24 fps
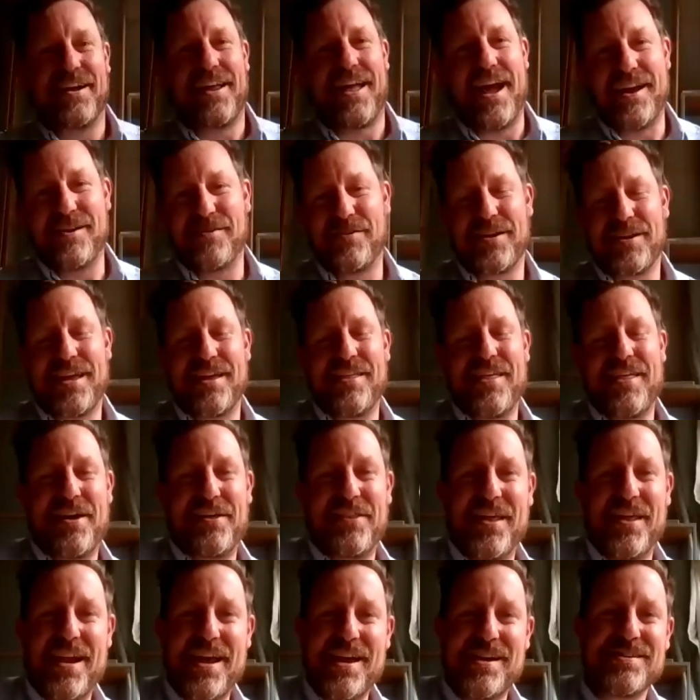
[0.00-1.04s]
Okay, we'll get that
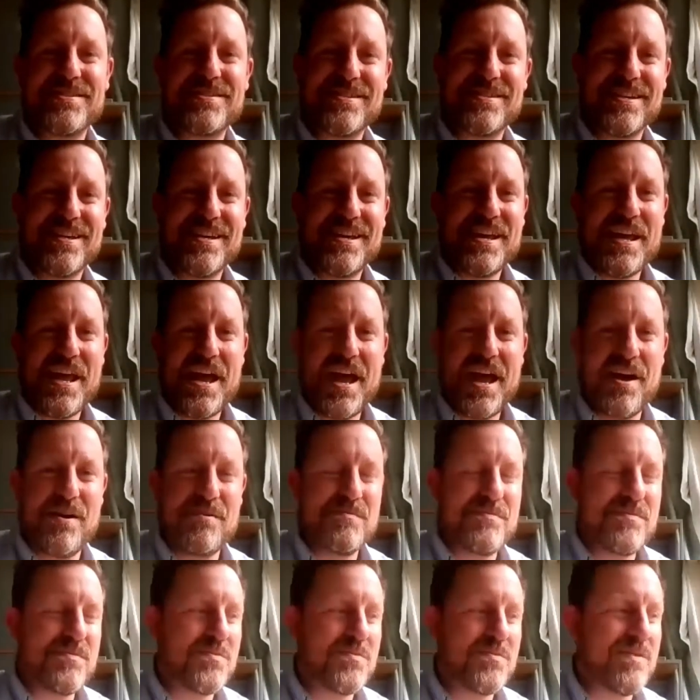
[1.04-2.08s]
on the list.
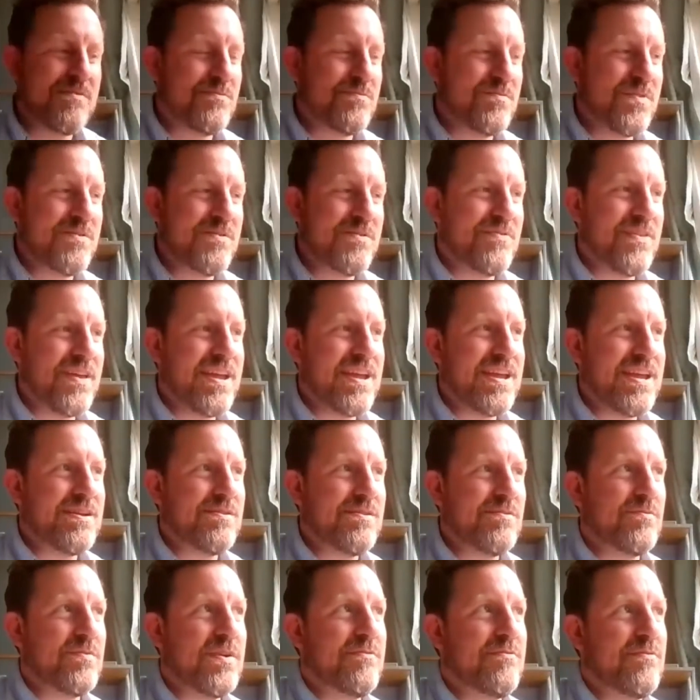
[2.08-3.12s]

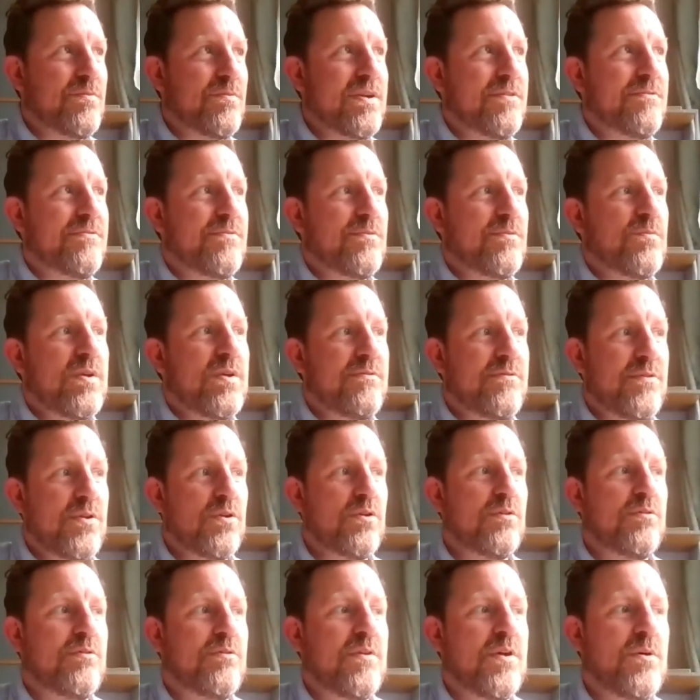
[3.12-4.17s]
With
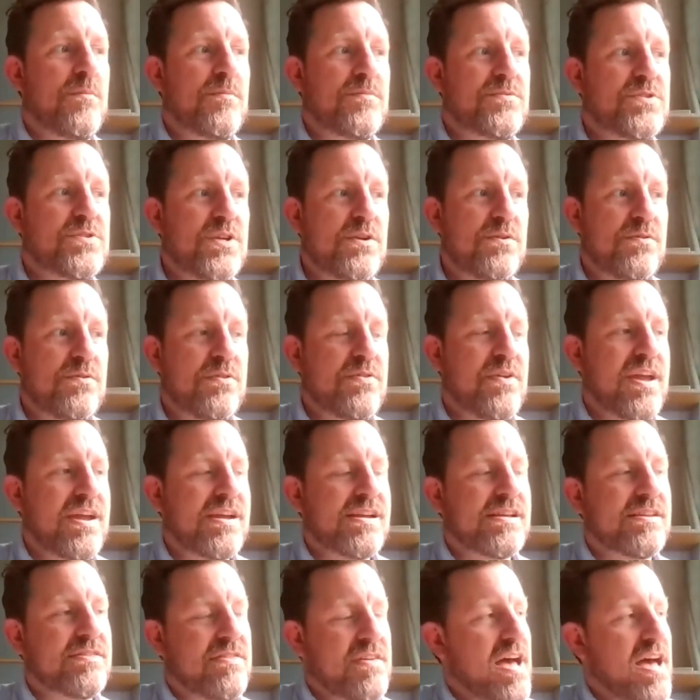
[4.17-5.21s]
your film, do you
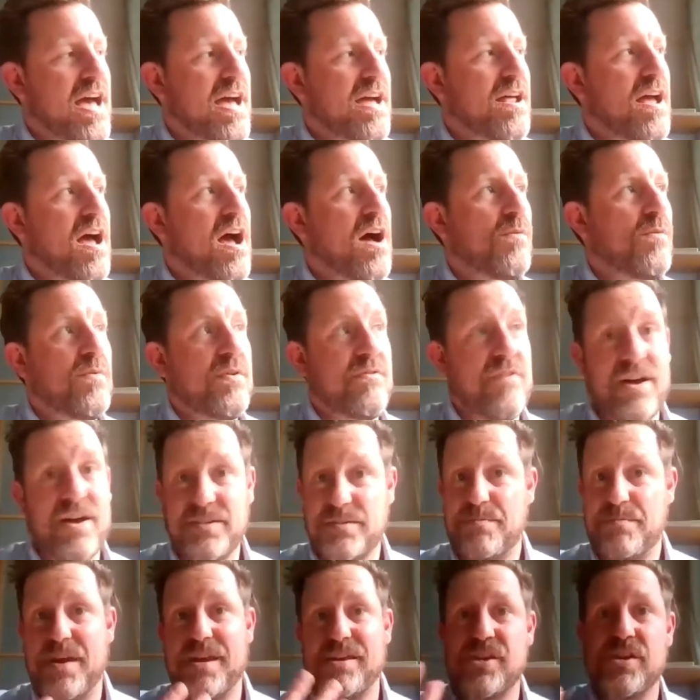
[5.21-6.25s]
think that with
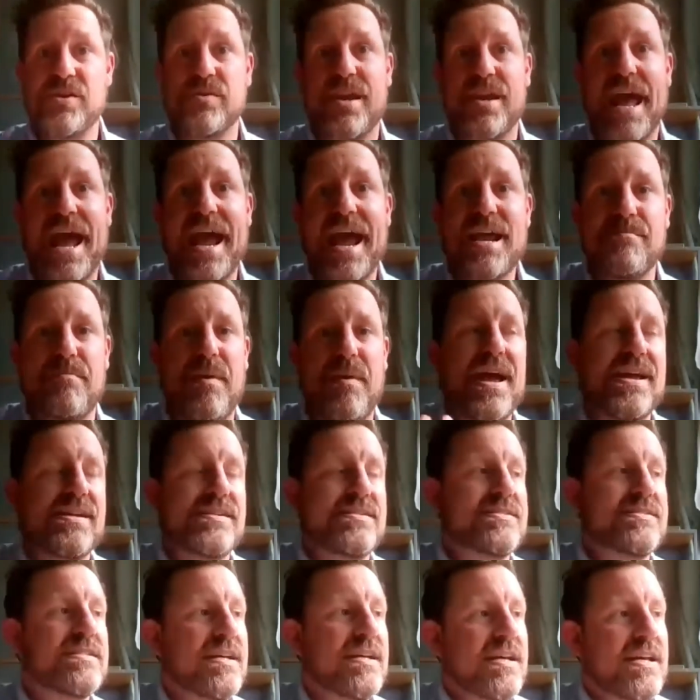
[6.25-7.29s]
us being UK
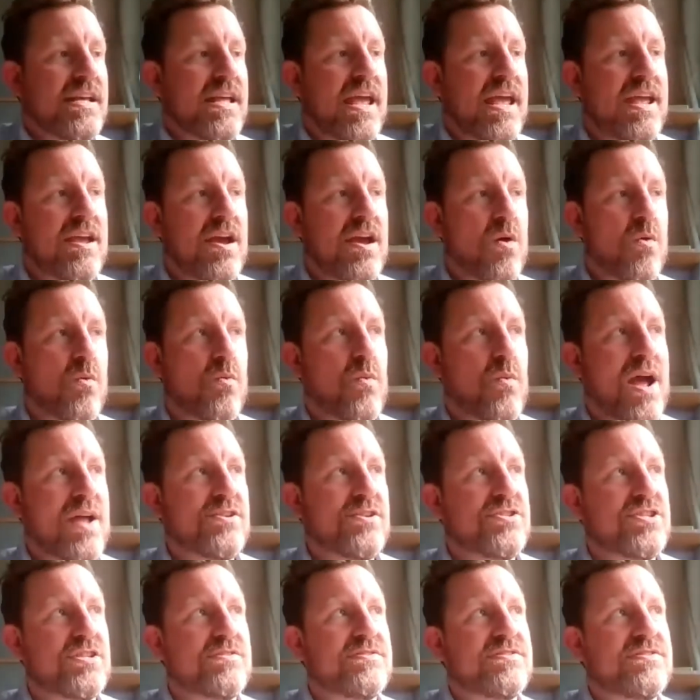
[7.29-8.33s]
based,
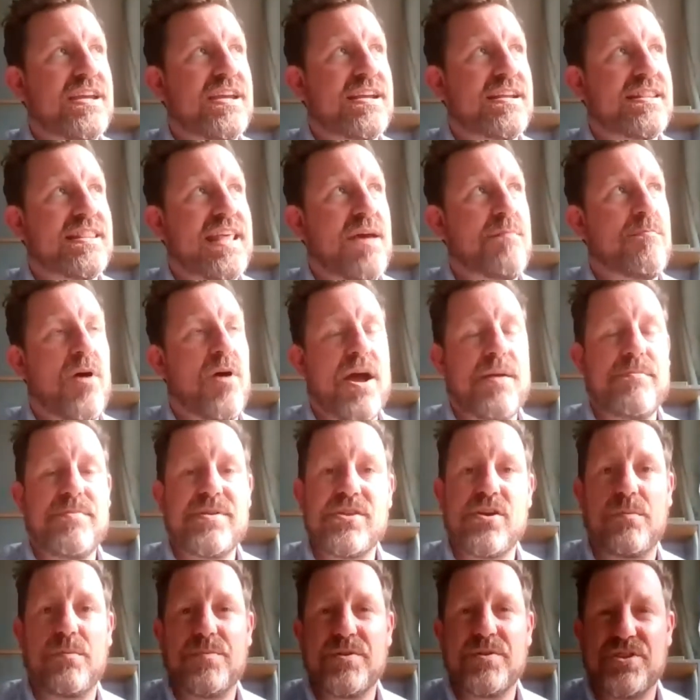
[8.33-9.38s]
when do you think there might be
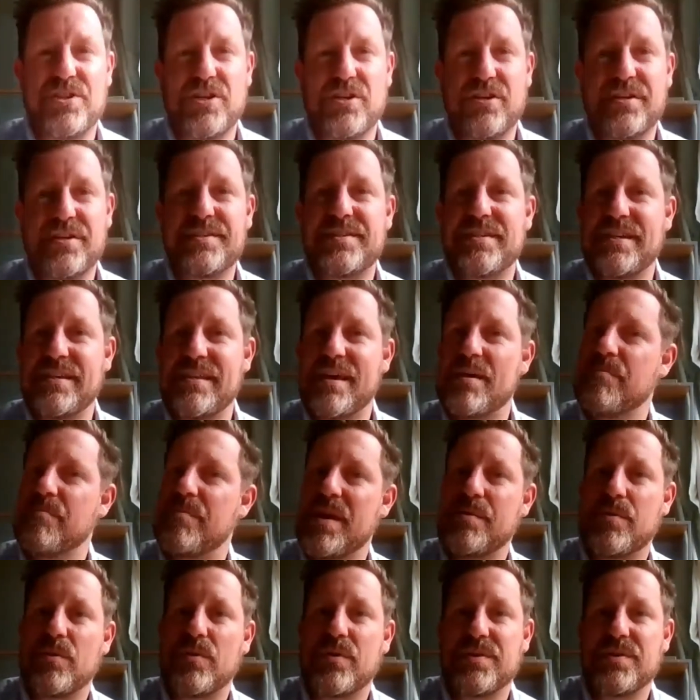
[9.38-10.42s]
the opportunity that
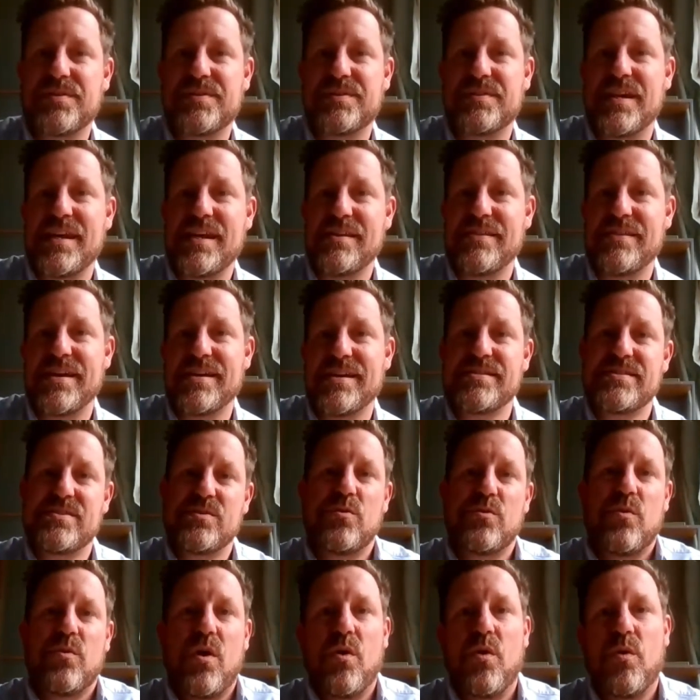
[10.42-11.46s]
people could see this,
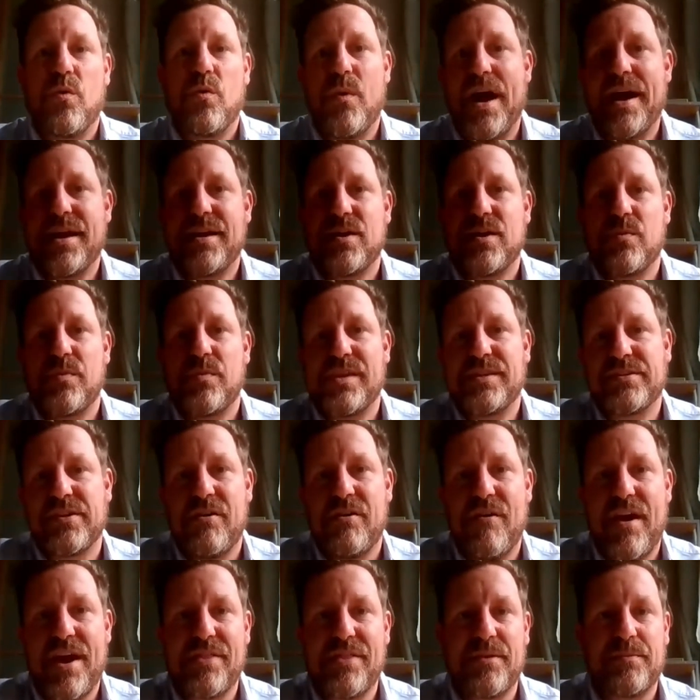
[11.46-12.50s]
or where could we
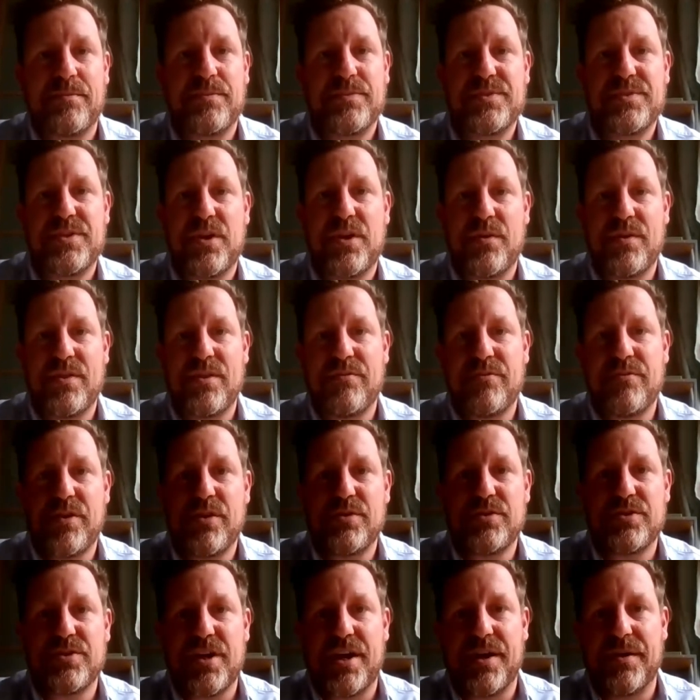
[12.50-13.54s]
direct them to in the
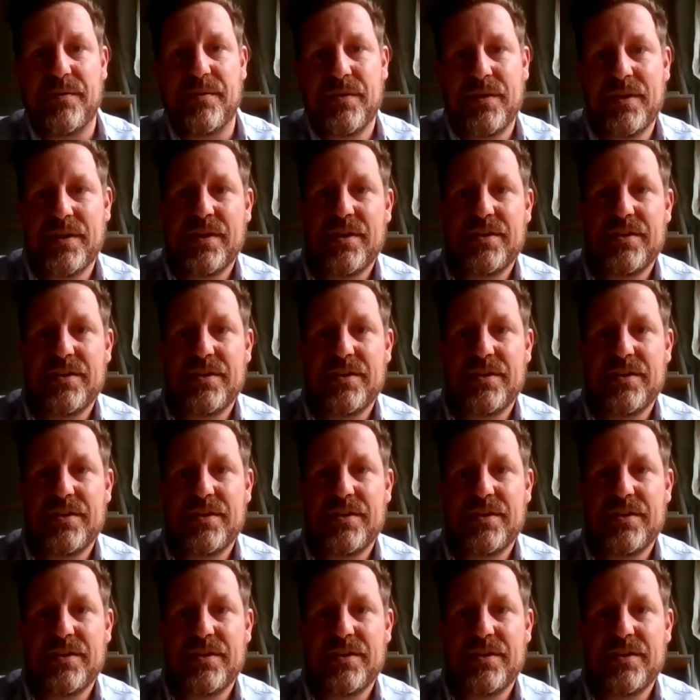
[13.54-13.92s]
future